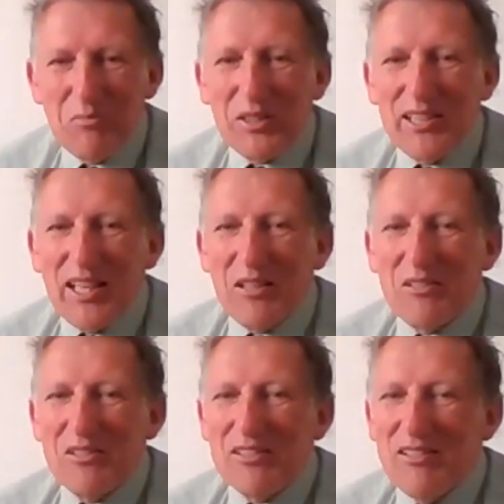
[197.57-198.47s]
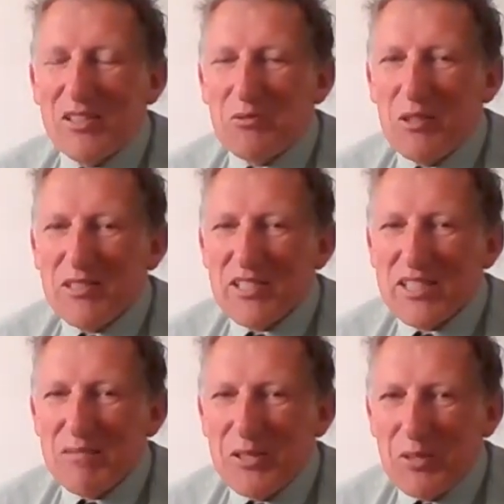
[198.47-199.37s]
but yet God wants us
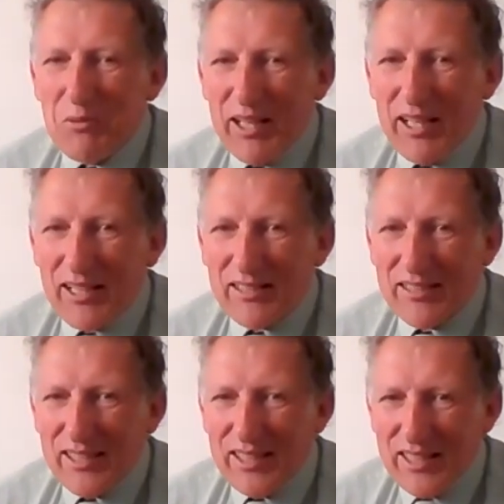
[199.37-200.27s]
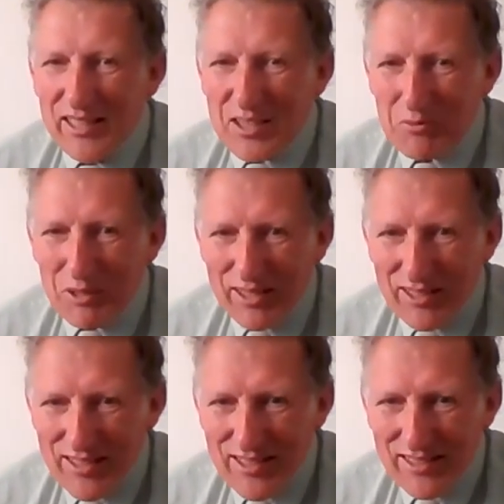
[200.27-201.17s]
to be aware that he is with
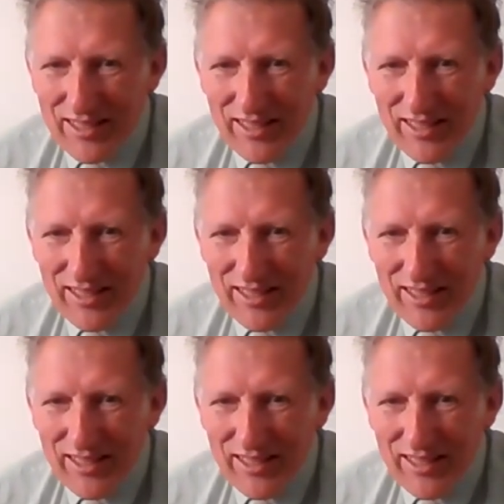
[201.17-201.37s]
us.